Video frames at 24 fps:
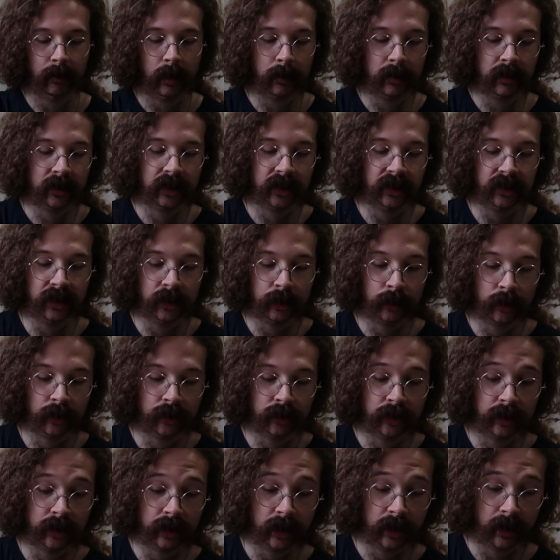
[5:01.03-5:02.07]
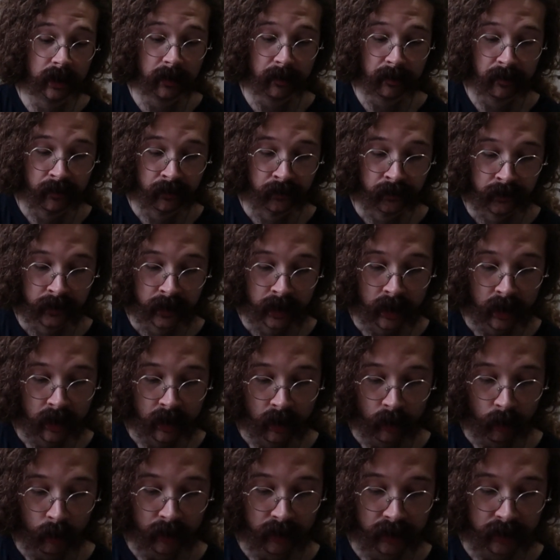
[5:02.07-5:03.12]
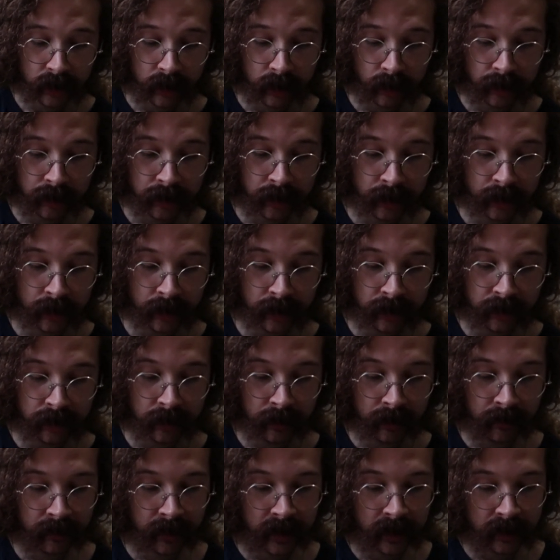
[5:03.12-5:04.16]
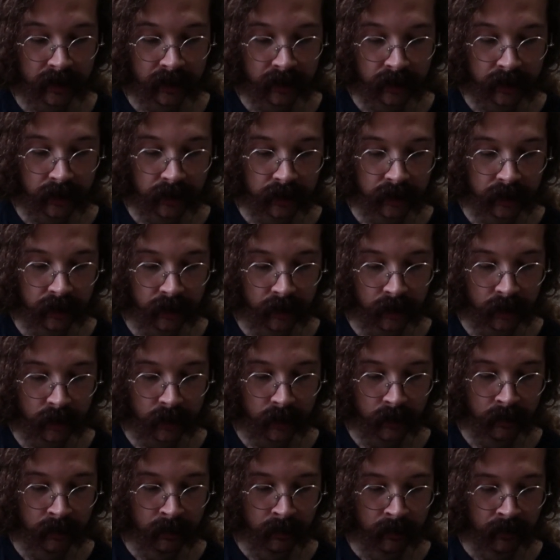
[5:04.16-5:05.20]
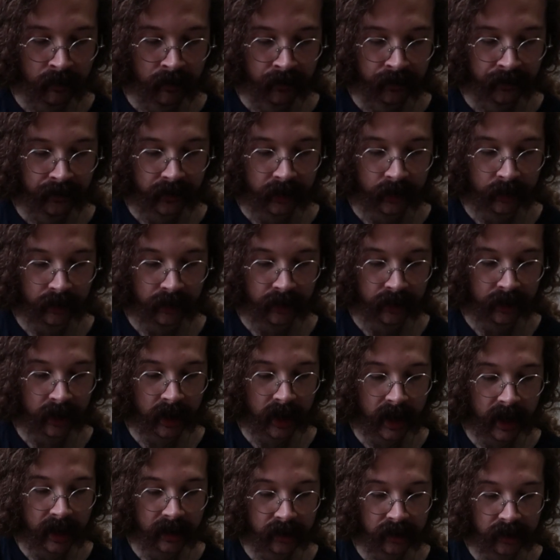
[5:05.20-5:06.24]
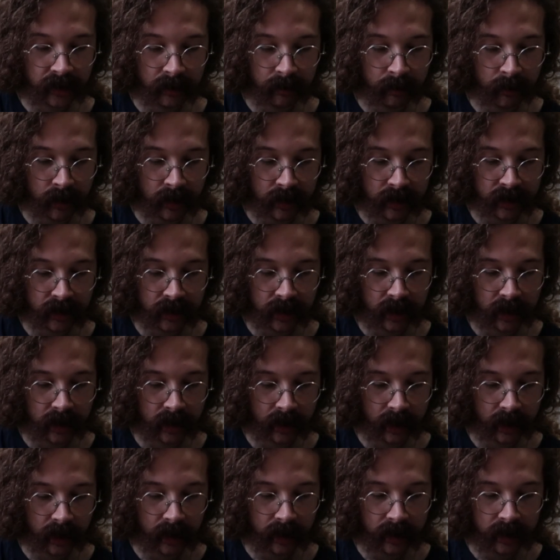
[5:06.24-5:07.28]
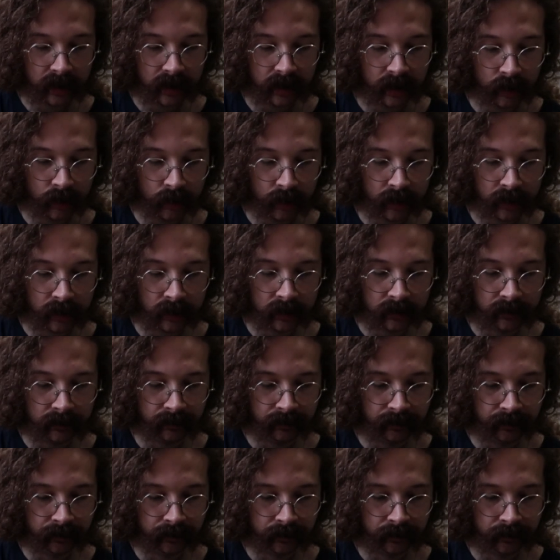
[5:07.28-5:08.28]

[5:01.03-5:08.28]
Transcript: Maybe it's because these ones are the ones close to the surface, so you know they're not as submerged in the oil.